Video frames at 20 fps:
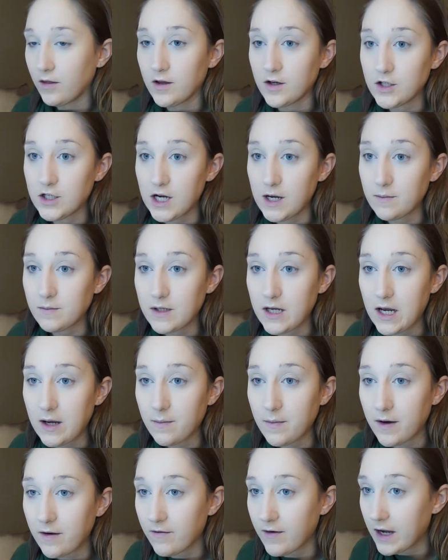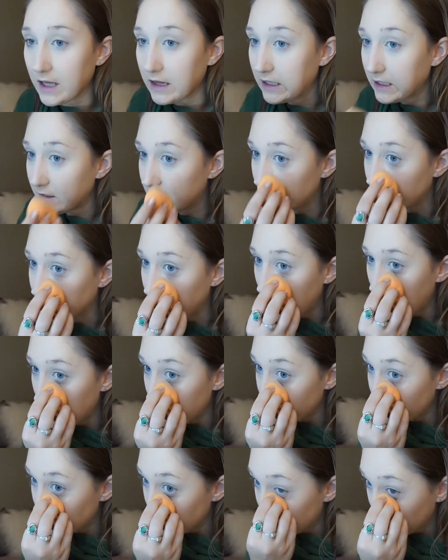the Shape Tape. I find that
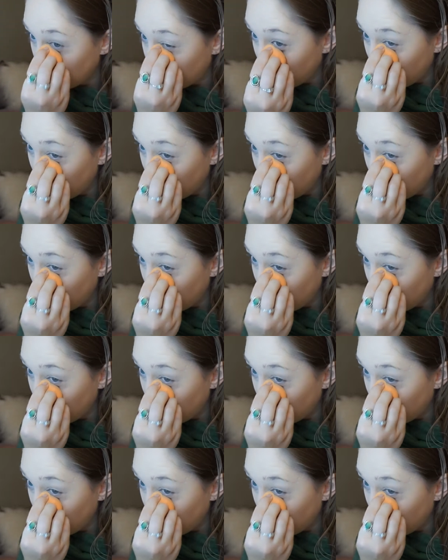sometimes